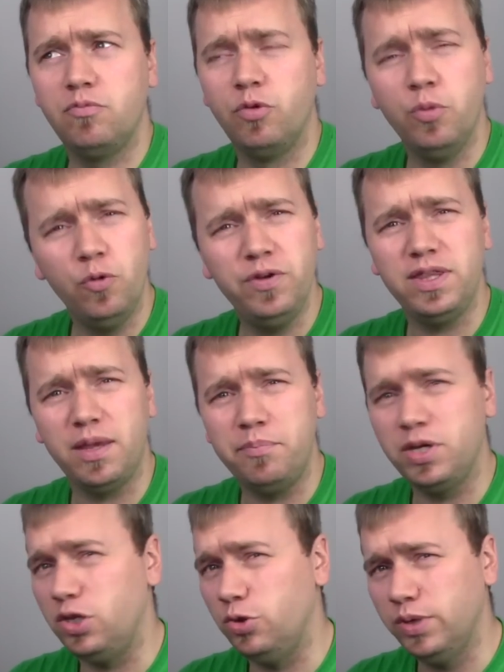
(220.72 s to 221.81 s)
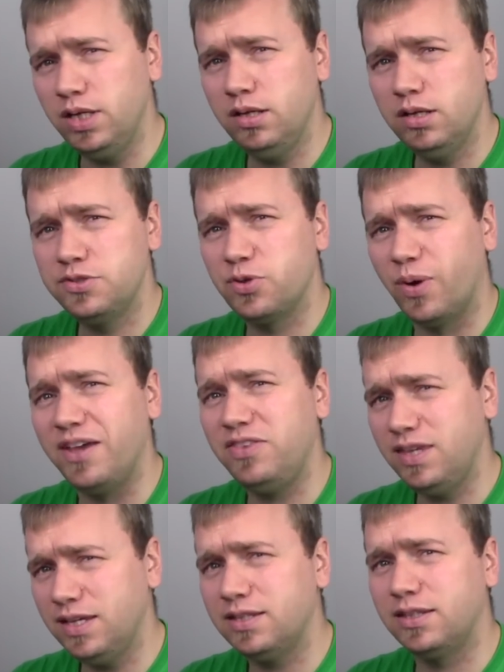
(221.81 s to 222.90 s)
removing the ambiguity. So I
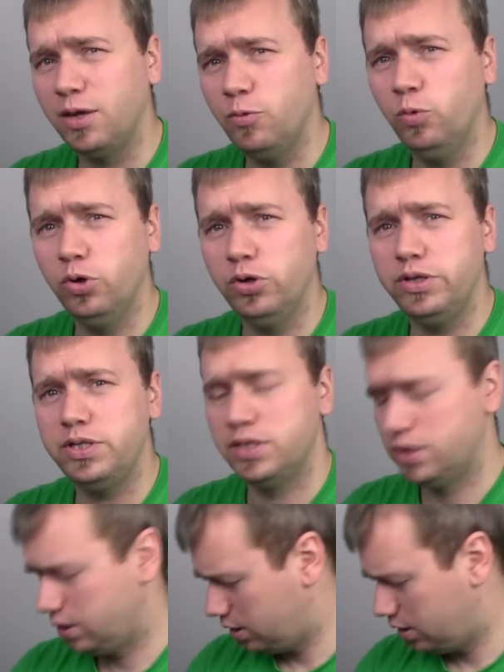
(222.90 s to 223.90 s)
think that they would,